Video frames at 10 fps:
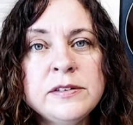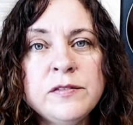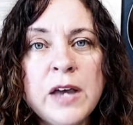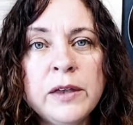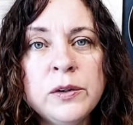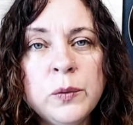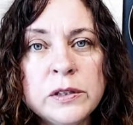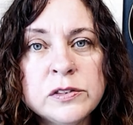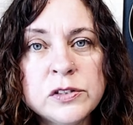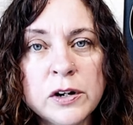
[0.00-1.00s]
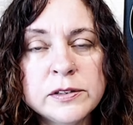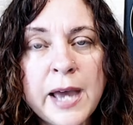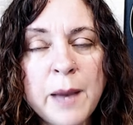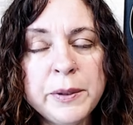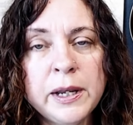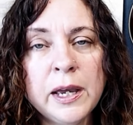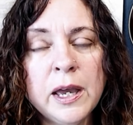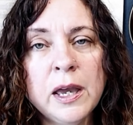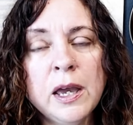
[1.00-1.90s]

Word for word: devaluing starts happening.